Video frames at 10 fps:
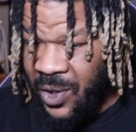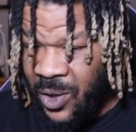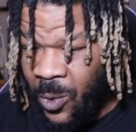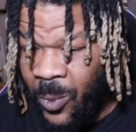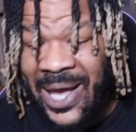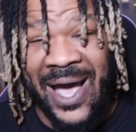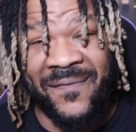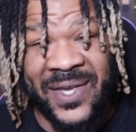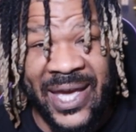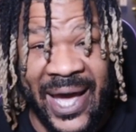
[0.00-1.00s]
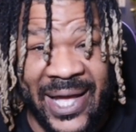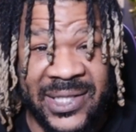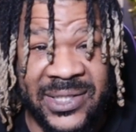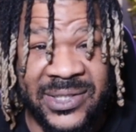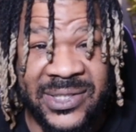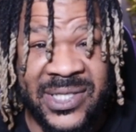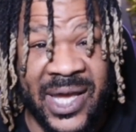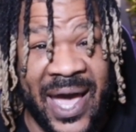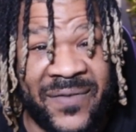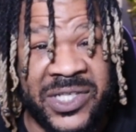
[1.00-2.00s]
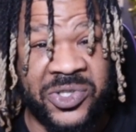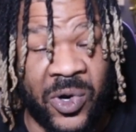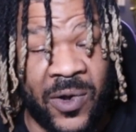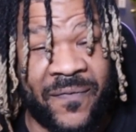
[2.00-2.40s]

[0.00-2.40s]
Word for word: we have yet to have a strong